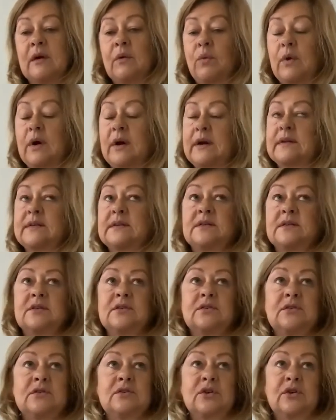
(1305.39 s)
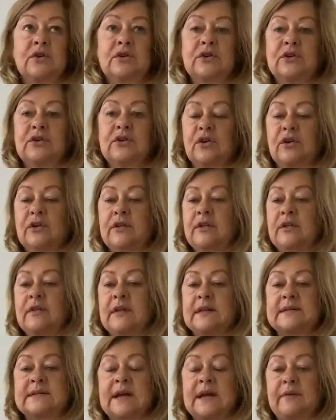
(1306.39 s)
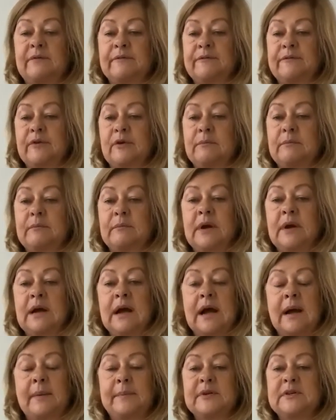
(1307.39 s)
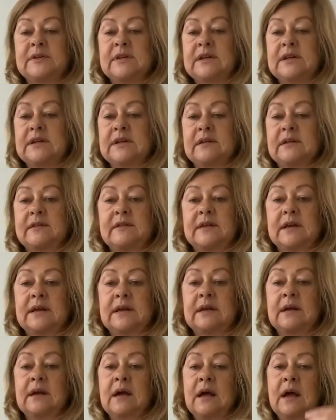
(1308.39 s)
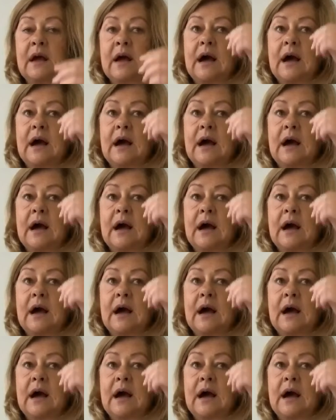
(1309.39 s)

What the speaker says: where you know that that's come from a particular thing,